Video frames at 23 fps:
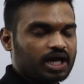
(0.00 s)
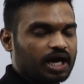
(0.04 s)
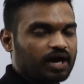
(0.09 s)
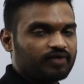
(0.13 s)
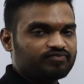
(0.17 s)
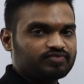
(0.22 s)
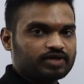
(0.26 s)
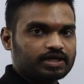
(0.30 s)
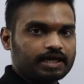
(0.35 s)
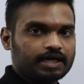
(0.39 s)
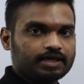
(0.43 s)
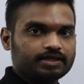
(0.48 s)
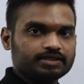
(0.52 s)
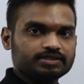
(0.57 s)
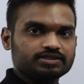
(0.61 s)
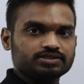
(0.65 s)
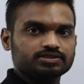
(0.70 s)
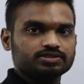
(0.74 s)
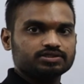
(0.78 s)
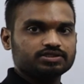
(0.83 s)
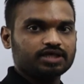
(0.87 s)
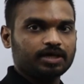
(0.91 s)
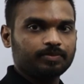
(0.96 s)
after
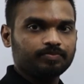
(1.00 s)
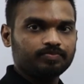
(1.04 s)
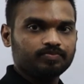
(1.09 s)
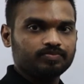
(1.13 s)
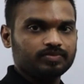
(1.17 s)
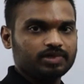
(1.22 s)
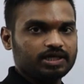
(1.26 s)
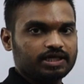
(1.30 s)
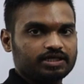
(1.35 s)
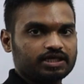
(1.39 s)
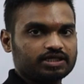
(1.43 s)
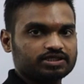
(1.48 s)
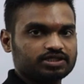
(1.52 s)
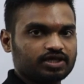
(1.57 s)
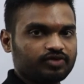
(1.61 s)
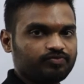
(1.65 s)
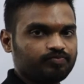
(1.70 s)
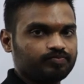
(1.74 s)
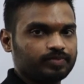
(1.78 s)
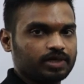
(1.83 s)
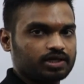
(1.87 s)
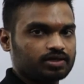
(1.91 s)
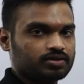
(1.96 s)
adding some liters
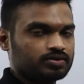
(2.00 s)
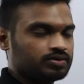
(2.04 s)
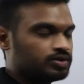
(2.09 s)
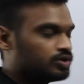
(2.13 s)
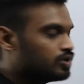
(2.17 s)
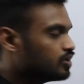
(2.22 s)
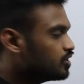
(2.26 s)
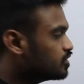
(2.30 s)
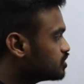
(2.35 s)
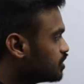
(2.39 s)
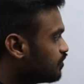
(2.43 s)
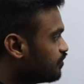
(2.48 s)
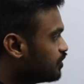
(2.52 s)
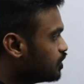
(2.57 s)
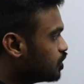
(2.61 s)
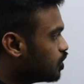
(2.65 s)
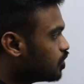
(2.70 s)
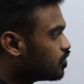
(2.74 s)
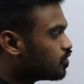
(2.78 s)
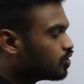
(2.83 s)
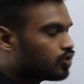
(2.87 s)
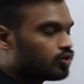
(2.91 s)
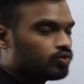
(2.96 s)
of milk. So we
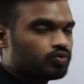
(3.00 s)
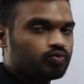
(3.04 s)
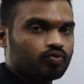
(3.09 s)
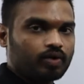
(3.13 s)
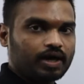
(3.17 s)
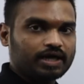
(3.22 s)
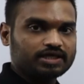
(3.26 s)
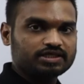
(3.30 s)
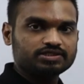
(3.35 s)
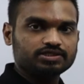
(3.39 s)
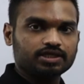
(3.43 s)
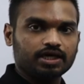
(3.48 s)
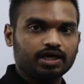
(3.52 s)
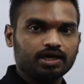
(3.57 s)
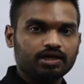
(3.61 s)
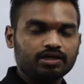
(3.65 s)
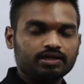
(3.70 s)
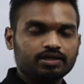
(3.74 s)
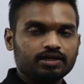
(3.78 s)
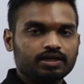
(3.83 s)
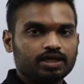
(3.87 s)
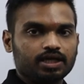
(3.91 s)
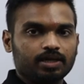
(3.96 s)
don't know what is
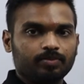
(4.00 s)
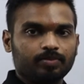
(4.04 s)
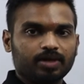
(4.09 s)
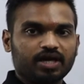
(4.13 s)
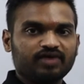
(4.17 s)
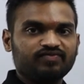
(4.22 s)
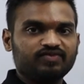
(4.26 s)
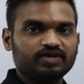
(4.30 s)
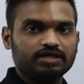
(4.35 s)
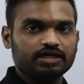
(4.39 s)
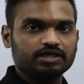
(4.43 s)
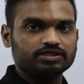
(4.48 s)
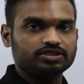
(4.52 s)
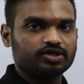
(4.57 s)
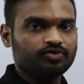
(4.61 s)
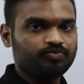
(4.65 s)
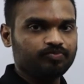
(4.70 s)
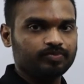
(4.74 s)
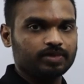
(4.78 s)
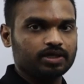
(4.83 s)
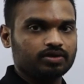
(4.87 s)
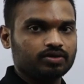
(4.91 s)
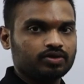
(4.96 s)
the number of liters
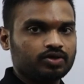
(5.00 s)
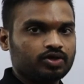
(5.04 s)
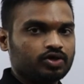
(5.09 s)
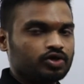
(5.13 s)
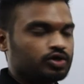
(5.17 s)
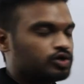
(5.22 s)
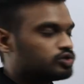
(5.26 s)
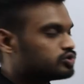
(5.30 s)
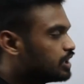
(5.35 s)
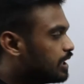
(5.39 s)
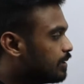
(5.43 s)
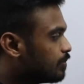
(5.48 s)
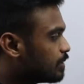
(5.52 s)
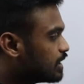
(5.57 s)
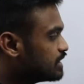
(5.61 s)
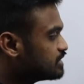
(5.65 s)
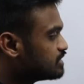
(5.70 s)
of milk. So I am